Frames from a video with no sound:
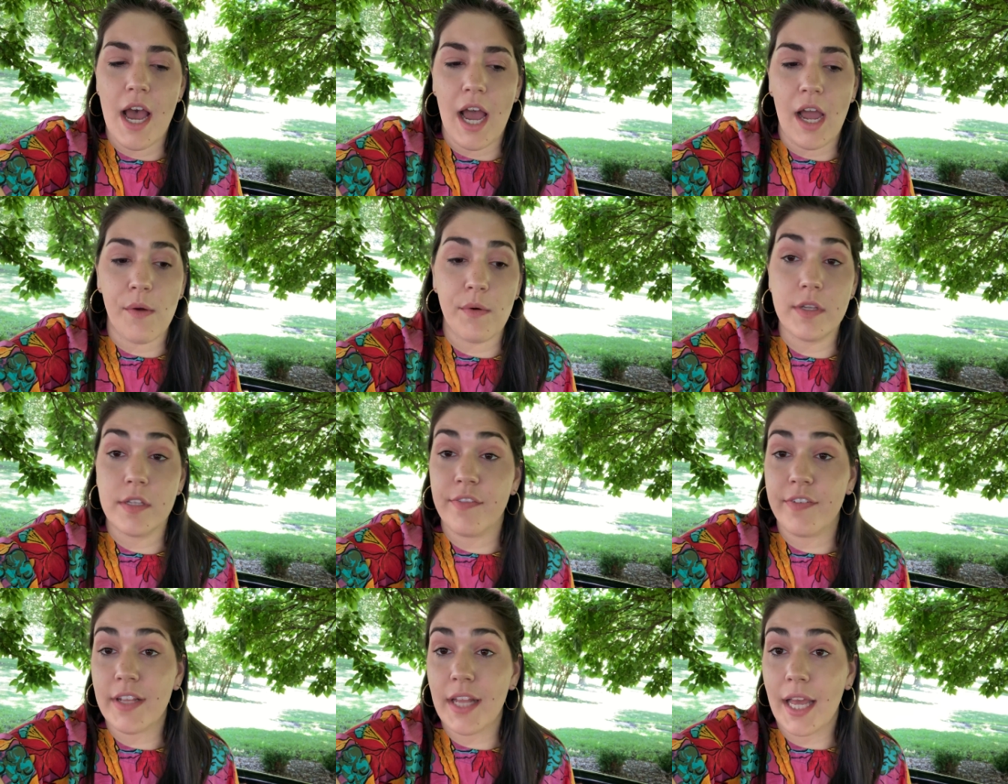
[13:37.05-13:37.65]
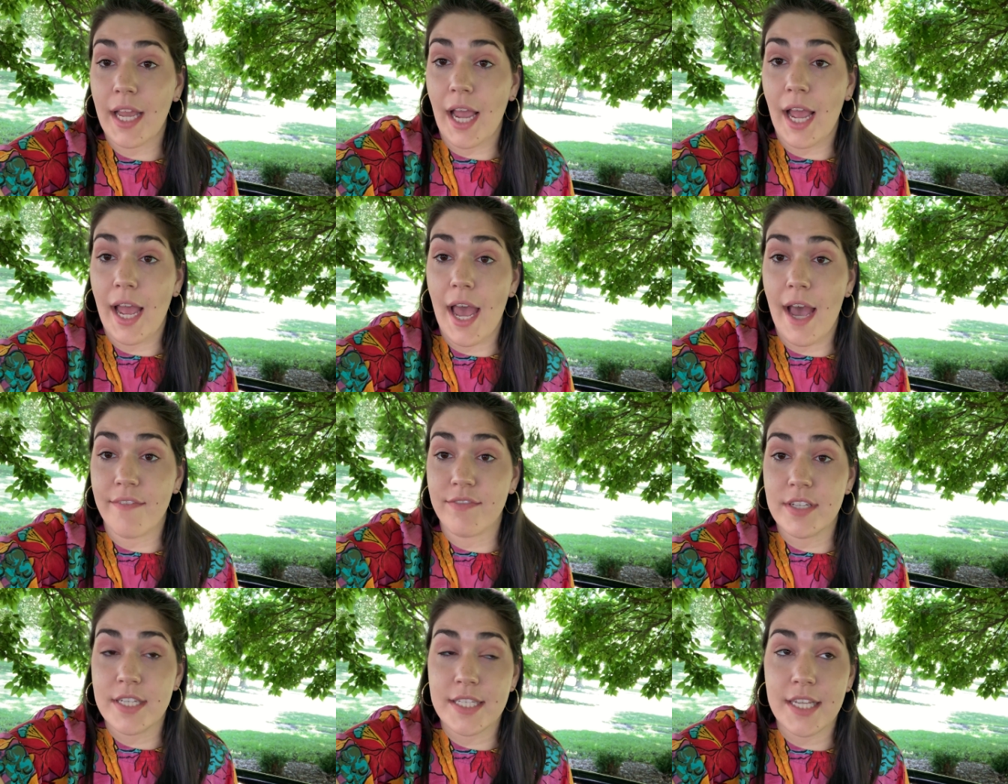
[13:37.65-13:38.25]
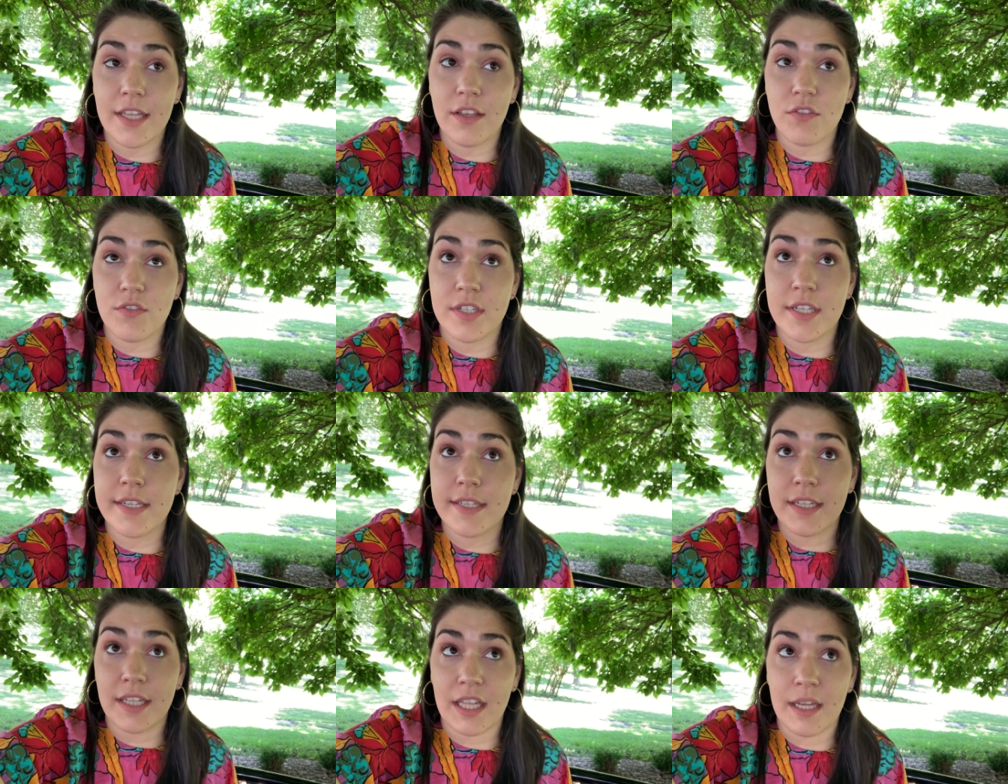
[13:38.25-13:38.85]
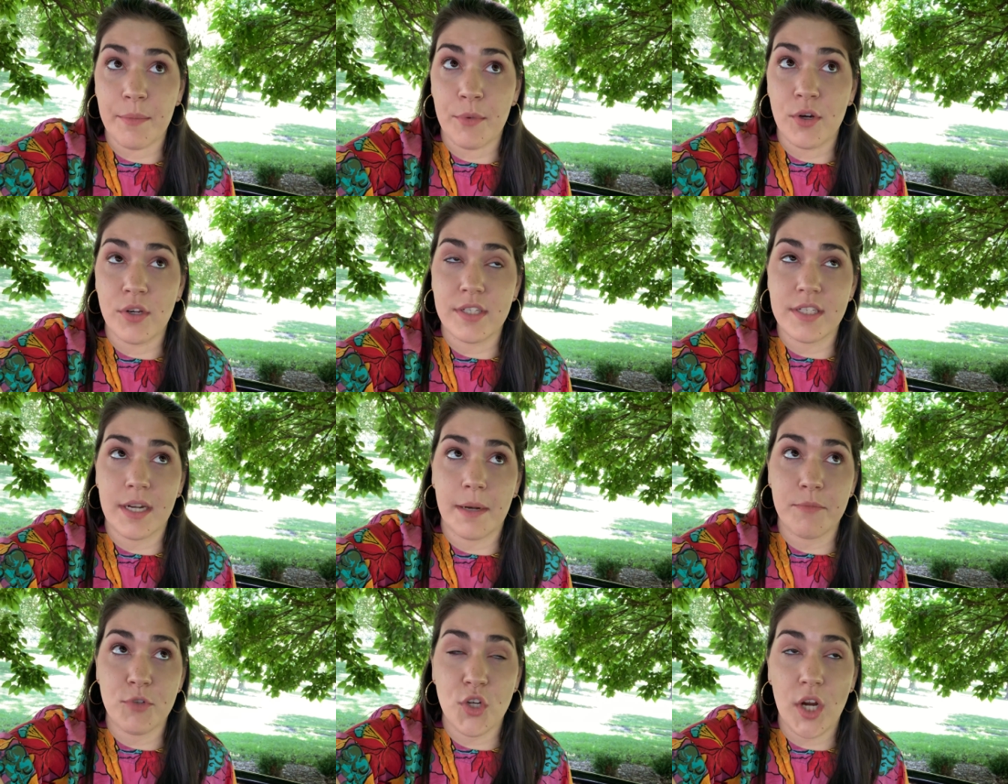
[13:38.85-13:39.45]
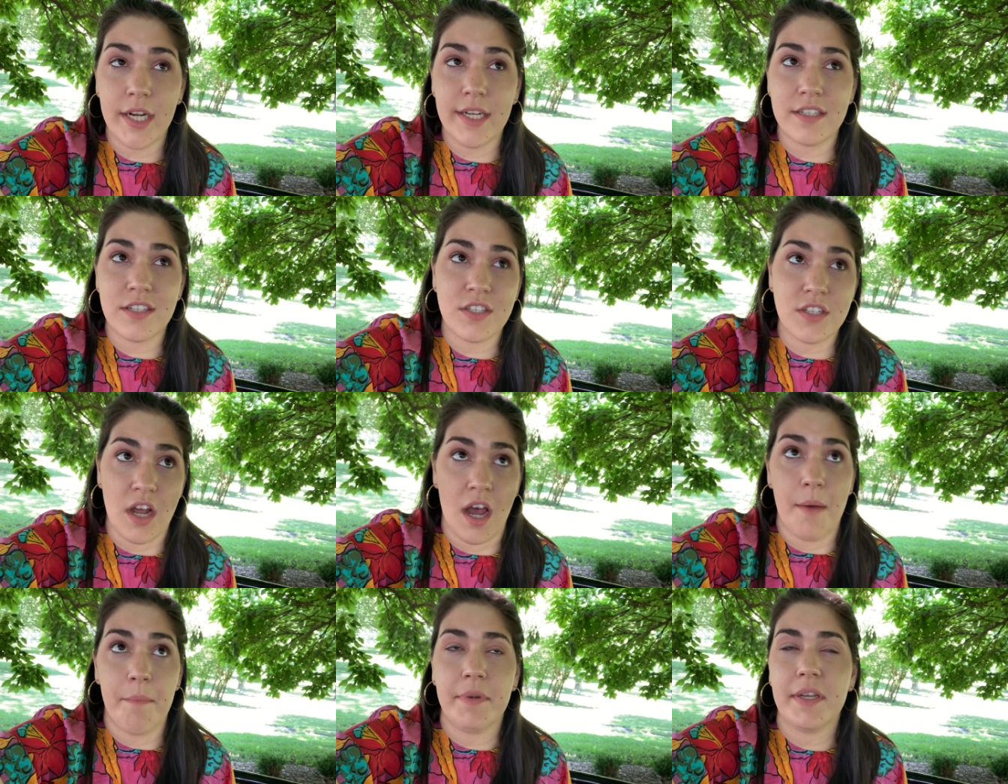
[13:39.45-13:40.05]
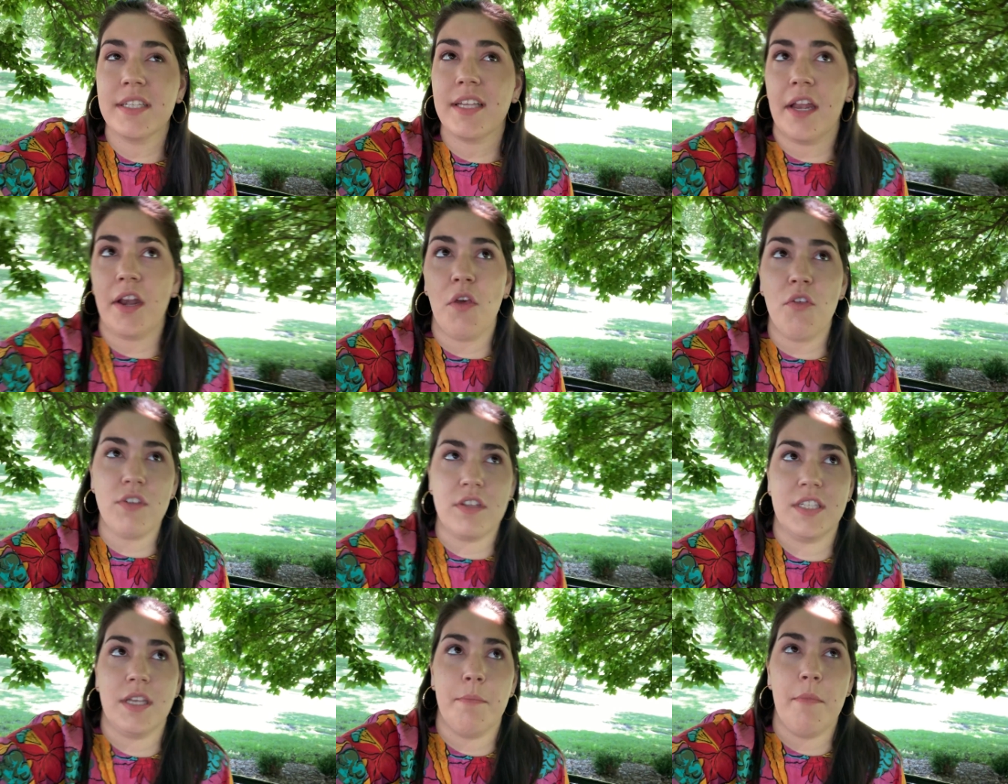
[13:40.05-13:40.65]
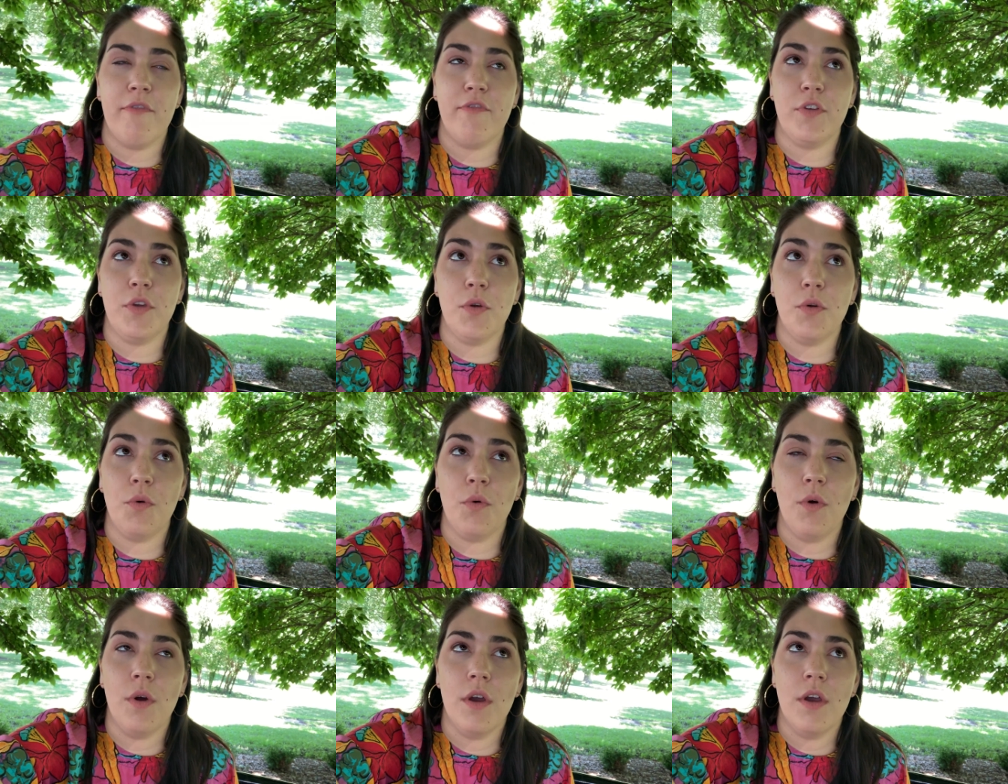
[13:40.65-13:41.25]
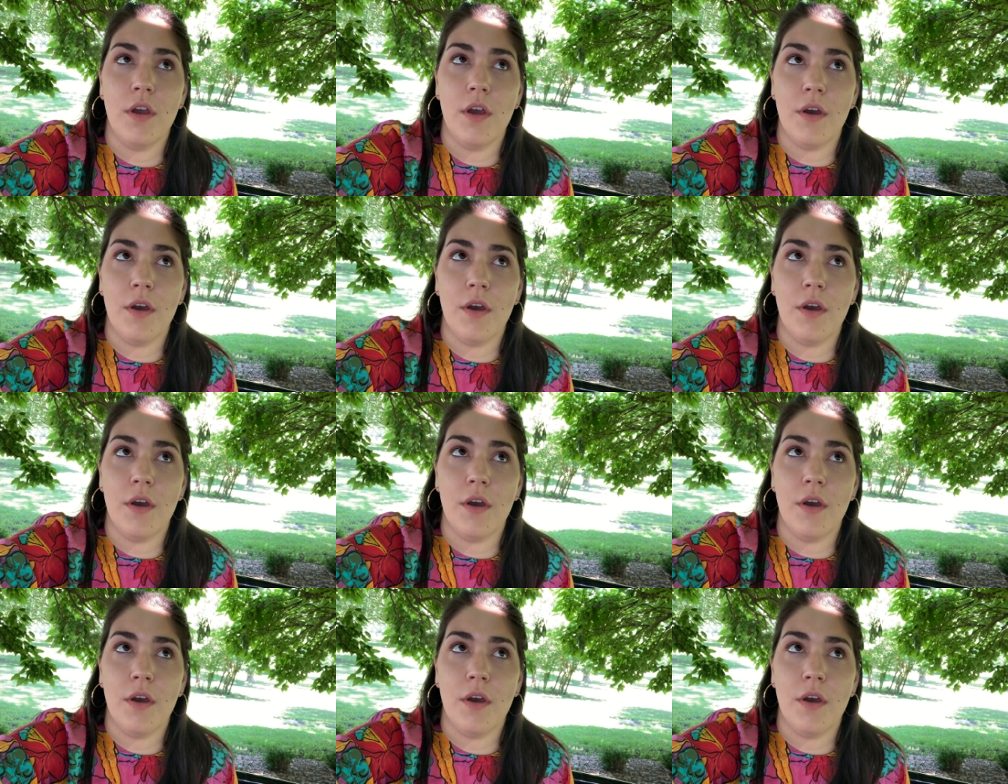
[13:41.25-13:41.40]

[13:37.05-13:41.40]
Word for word: I always feel like I have to say those disclaimers and I'm trying to stop because I know that some of you